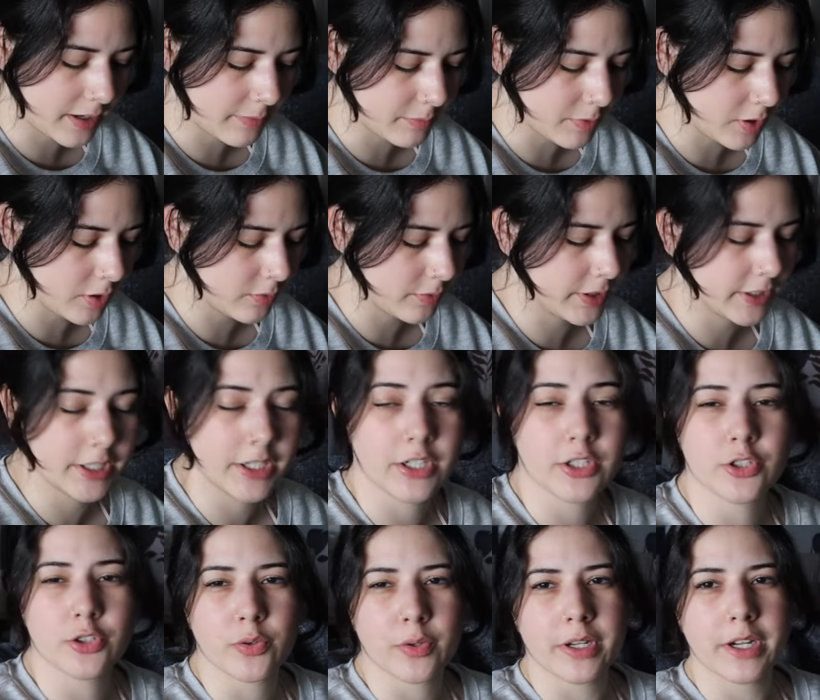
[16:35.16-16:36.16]
I'm already
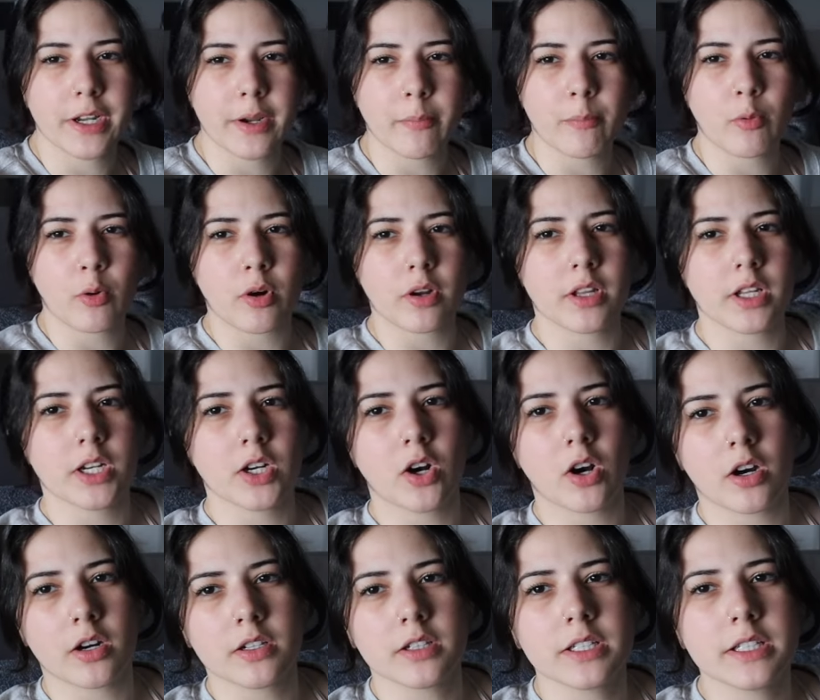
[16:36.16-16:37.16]
enjoying it more than
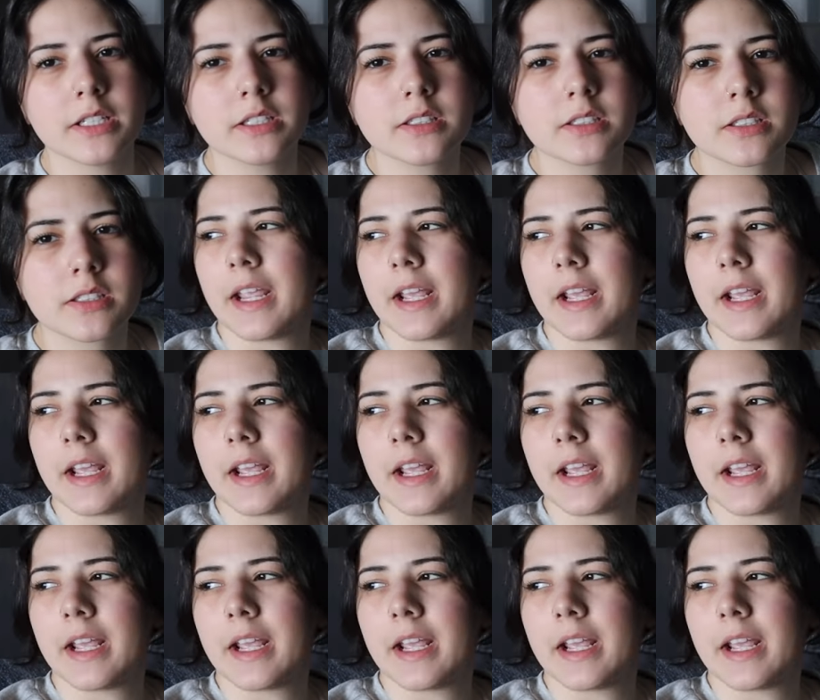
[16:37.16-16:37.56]
Heartless,